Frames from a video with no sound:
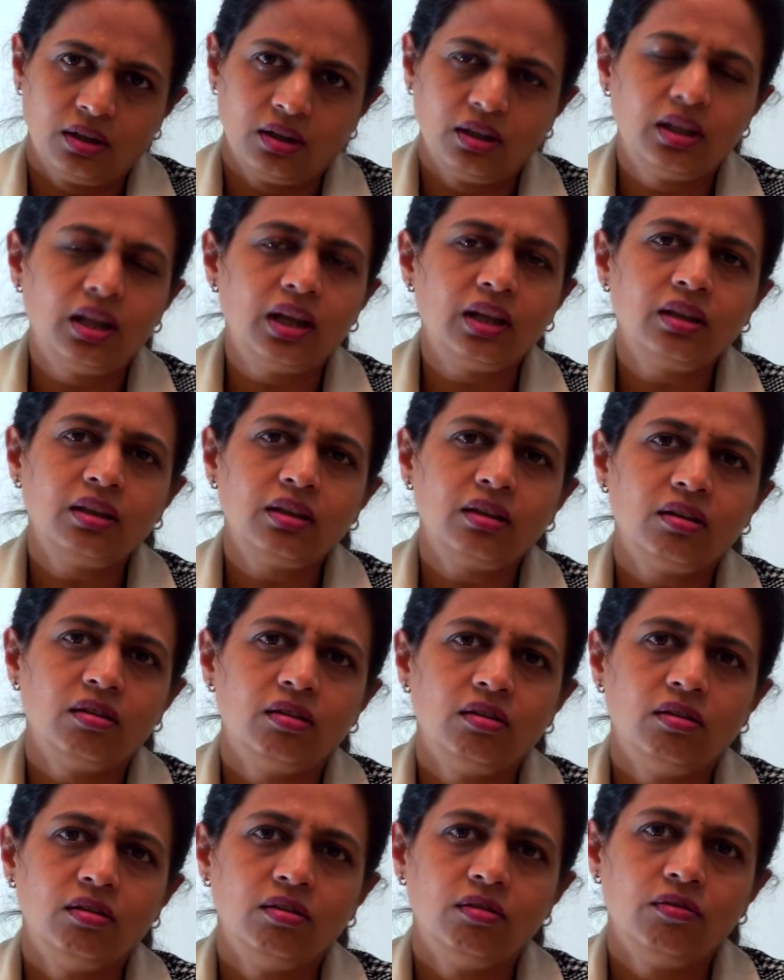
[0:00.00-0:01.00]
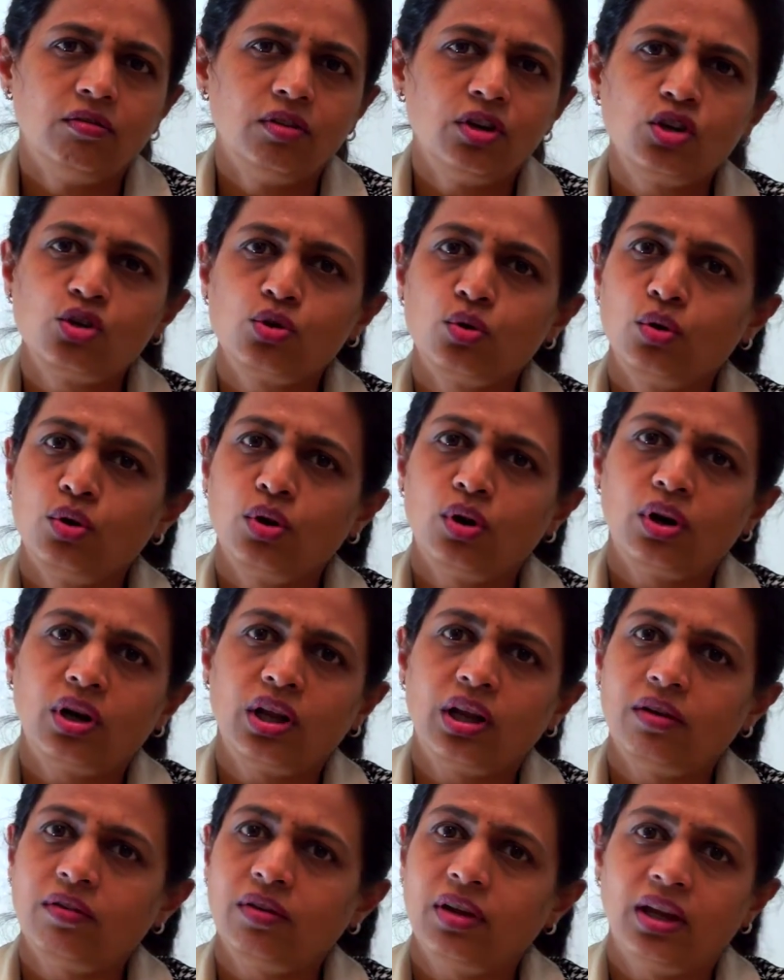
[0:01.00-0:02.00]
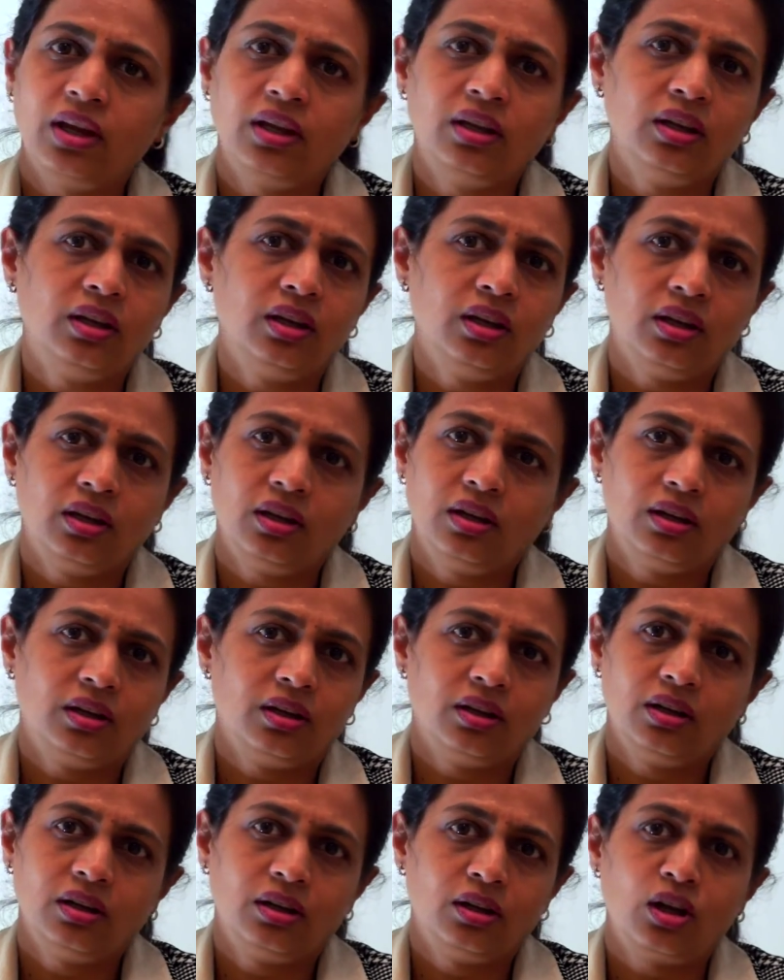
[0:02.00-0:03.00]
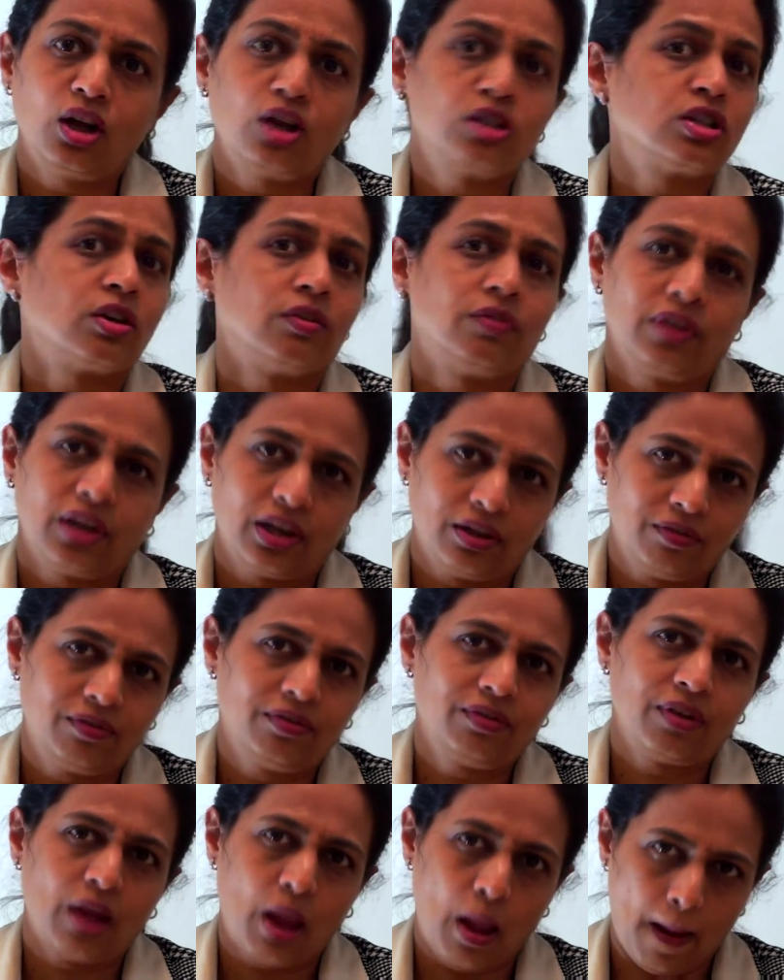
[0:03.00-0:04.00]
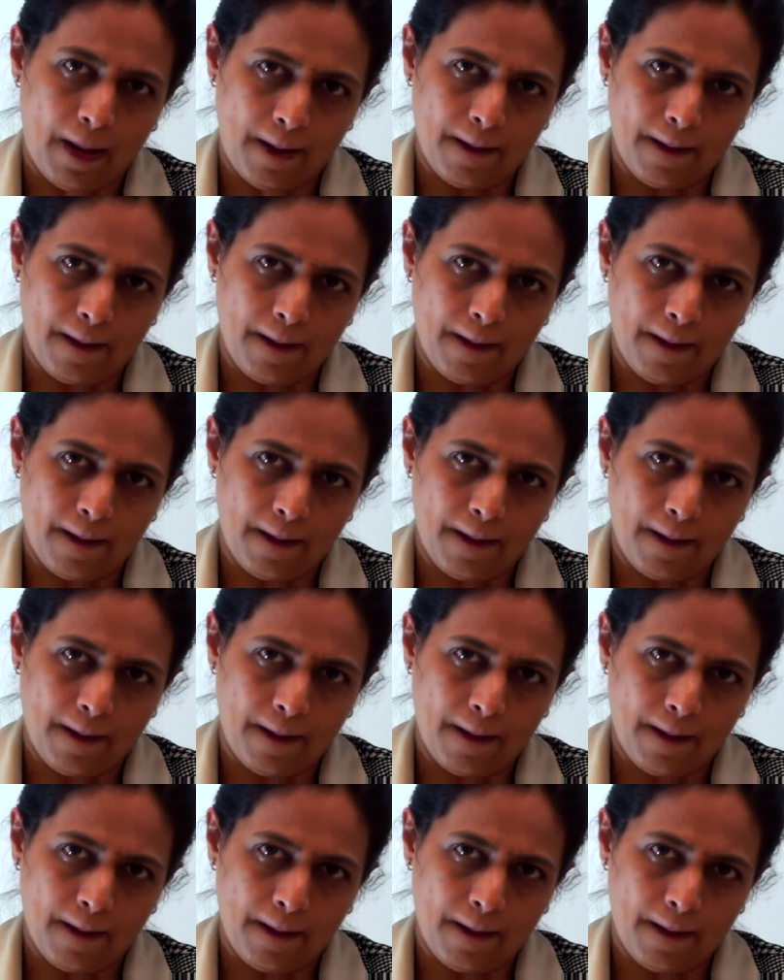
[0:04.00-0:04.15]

then we should not have any loss of life.